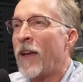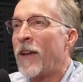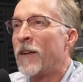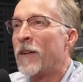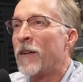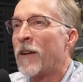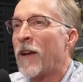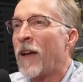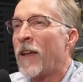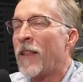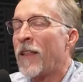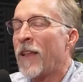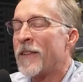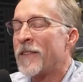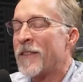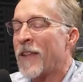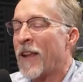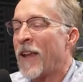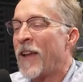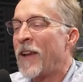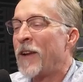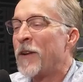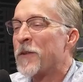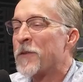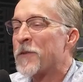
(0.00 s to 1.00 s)
and I
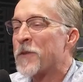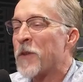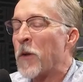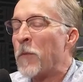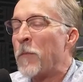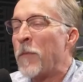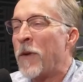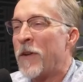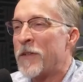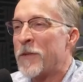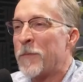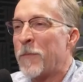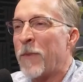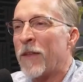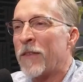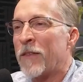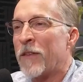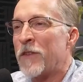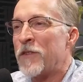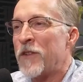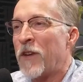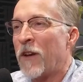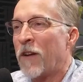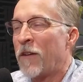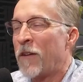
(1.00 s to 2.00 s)
hear so much about
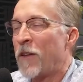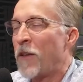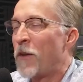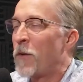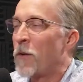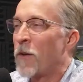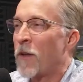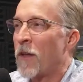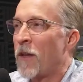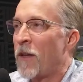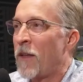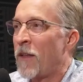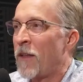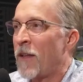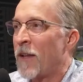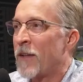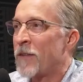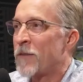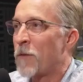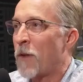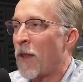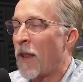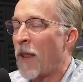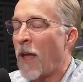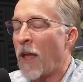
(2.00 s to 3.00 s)
the chair yoga, and like I
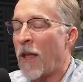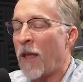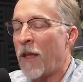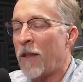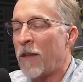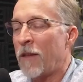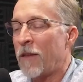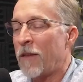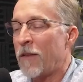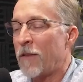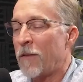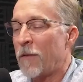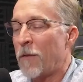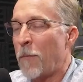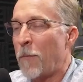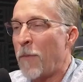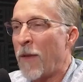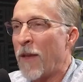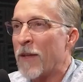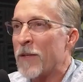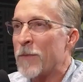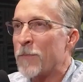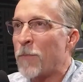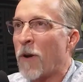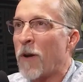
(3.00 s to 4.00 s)
said, the
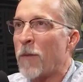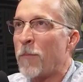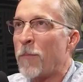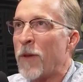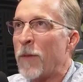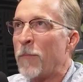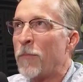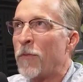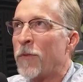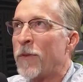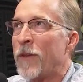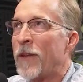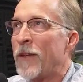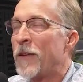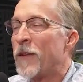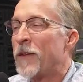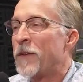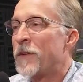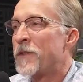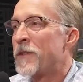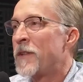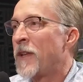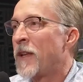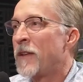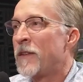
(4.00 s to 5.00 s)
biggest part people need to
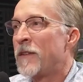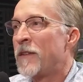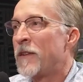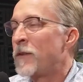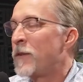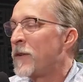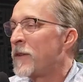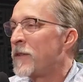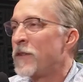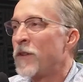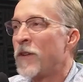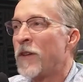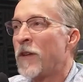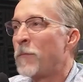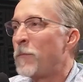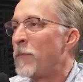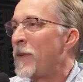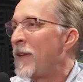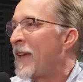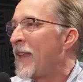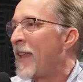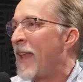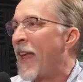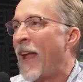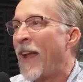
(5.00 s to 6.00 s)
understand too is you can
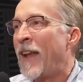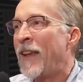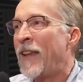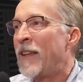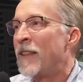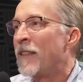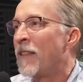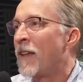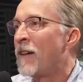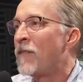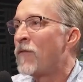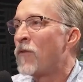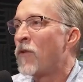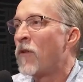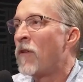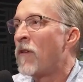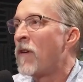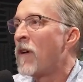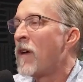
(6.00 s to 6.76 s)
be at any level.